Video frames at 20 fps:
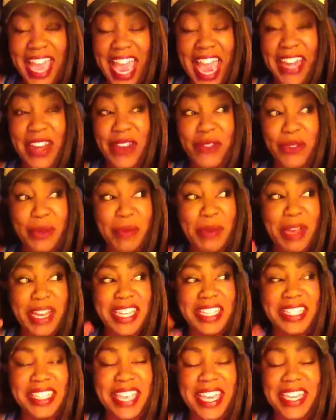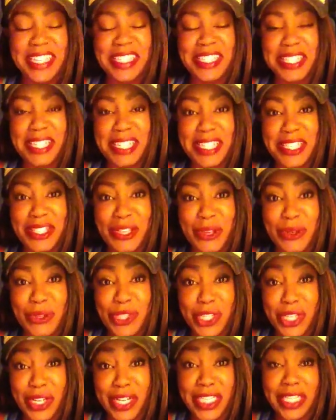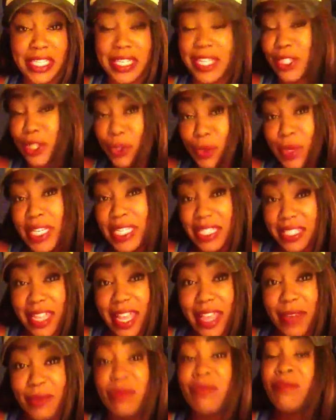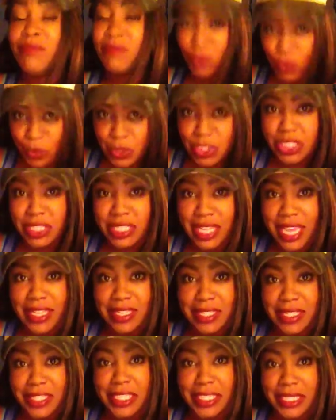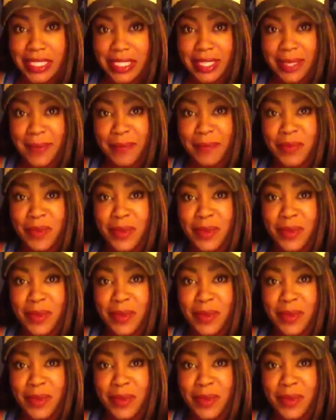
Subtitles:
And everybody takes this so seriously, and to an extent, we should take it seriously,